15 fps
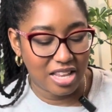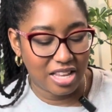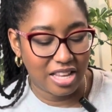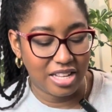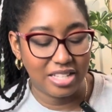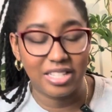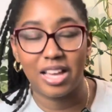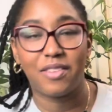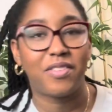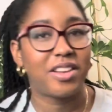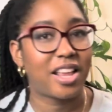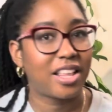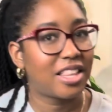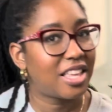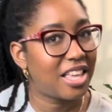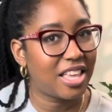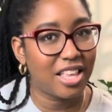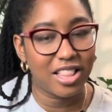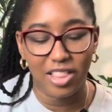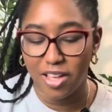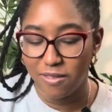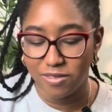he definitely
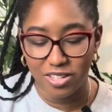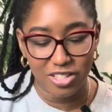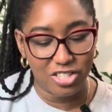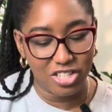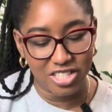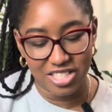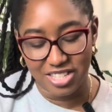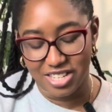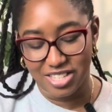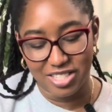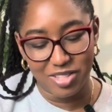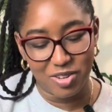loved Jesus.